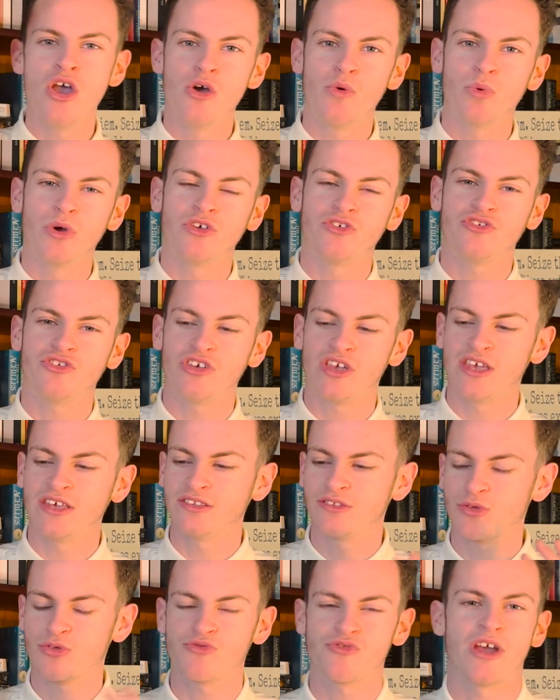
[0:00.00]
which
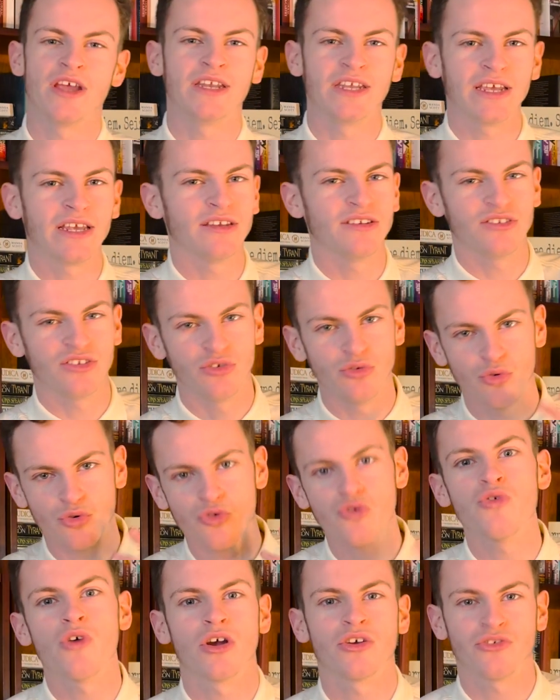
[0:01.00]
is threatening to
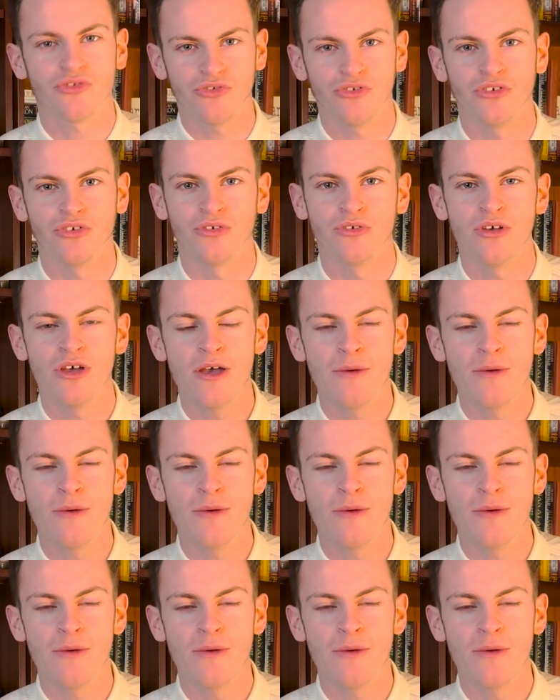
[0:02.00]
crush you.